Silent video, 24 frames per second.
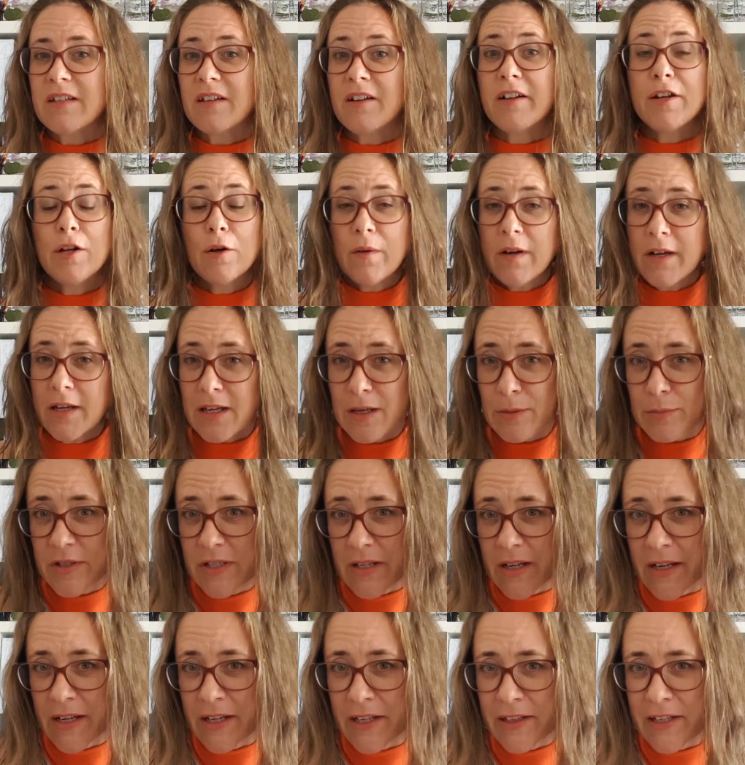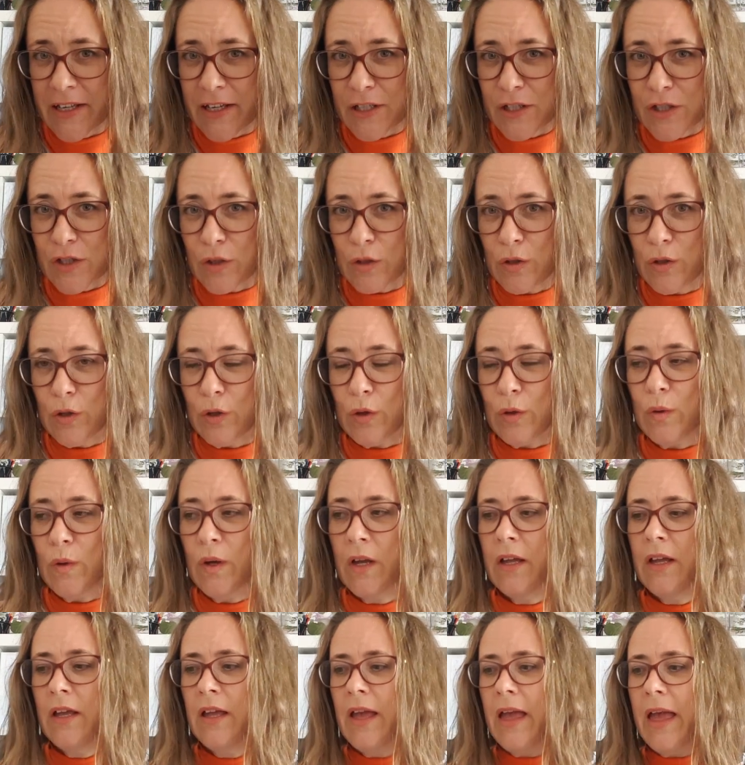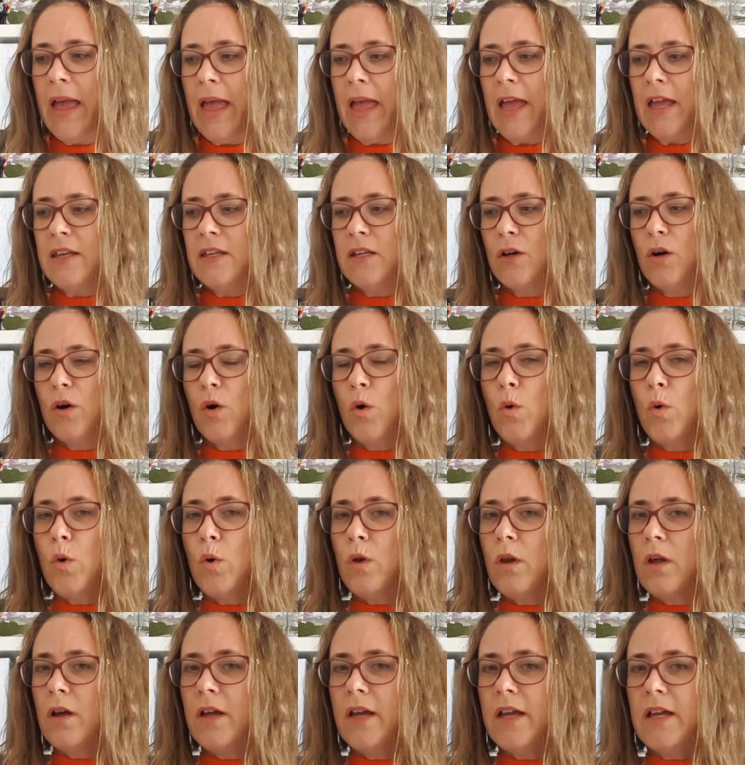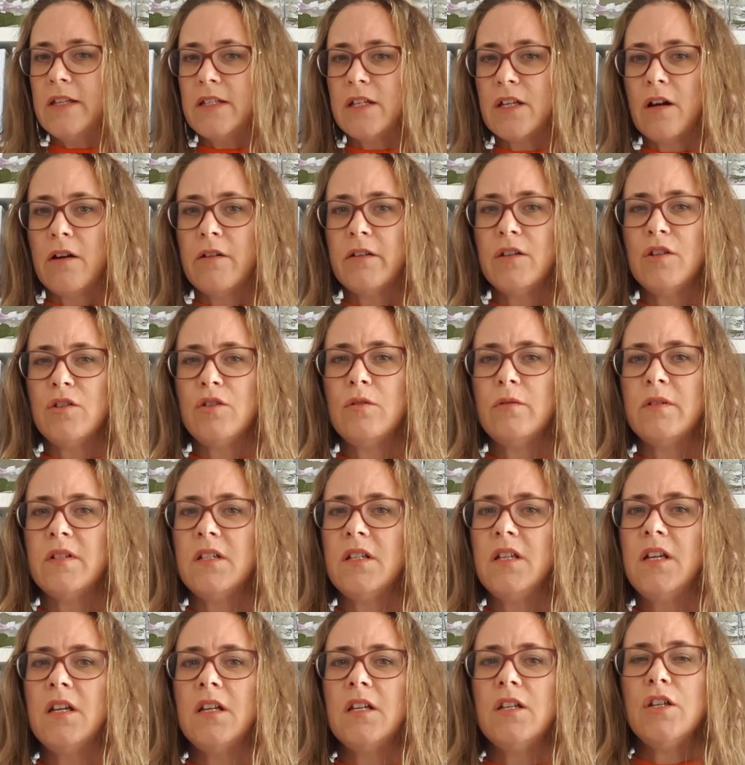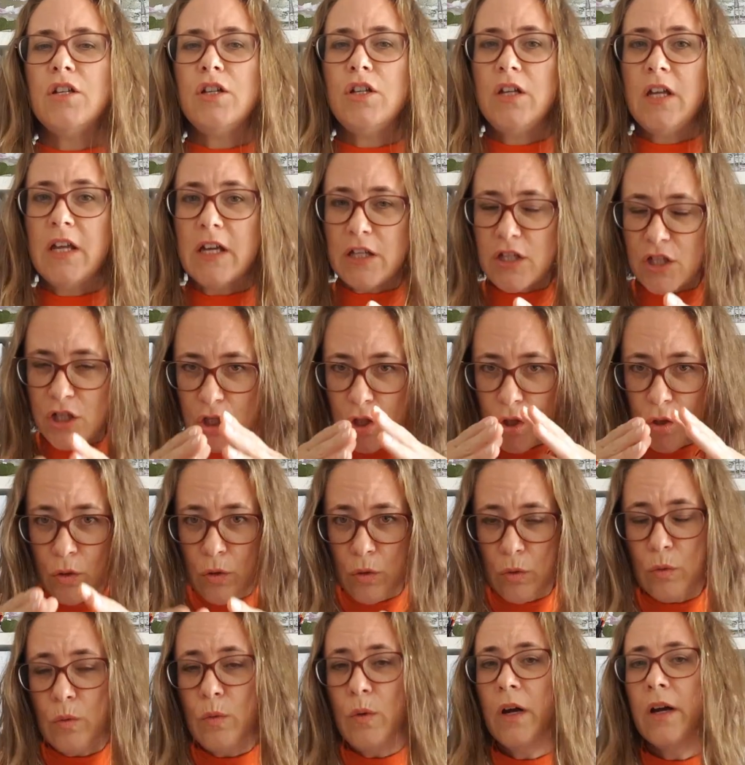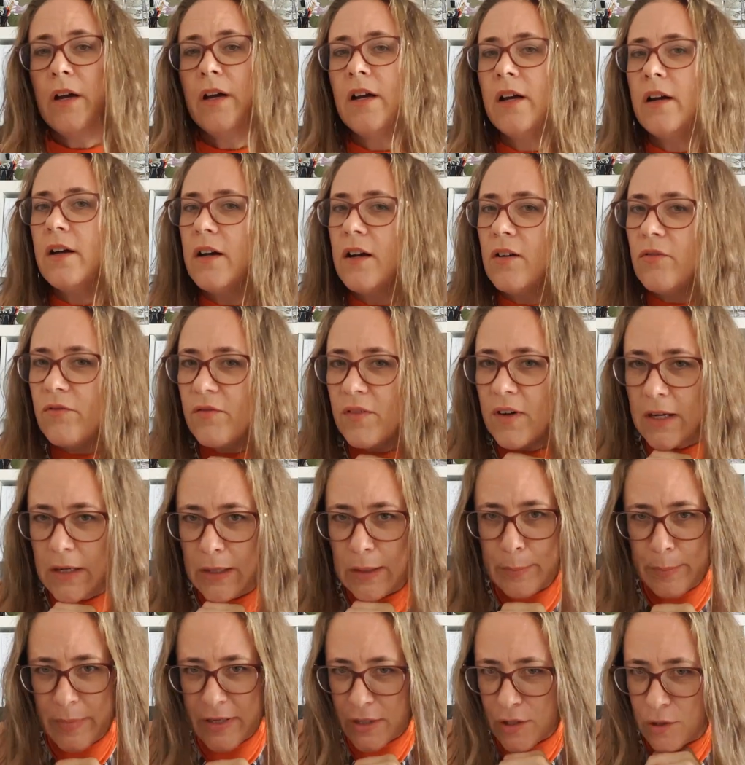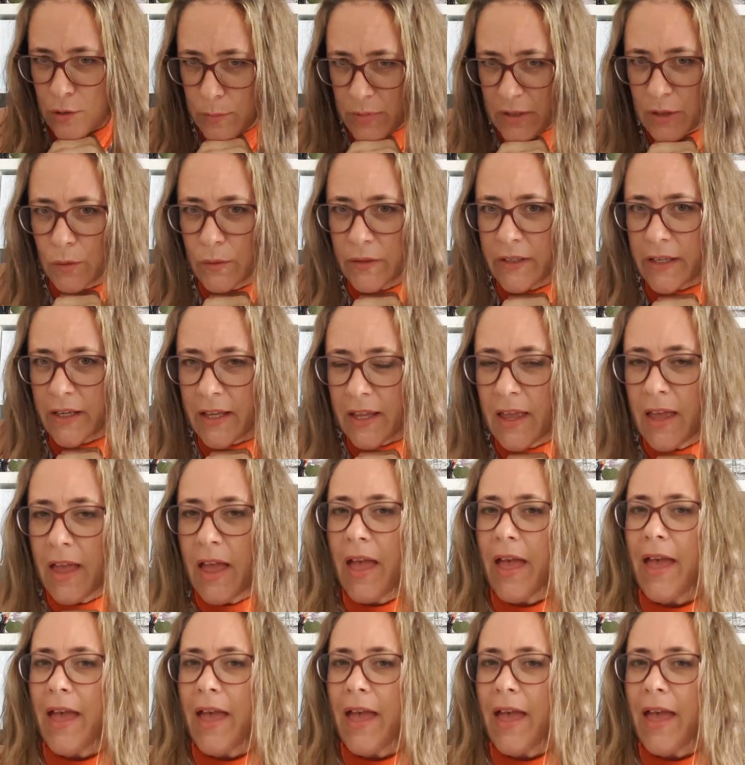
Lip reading: And I know I keep saying that to you, and all it's going to do is get you a far better building.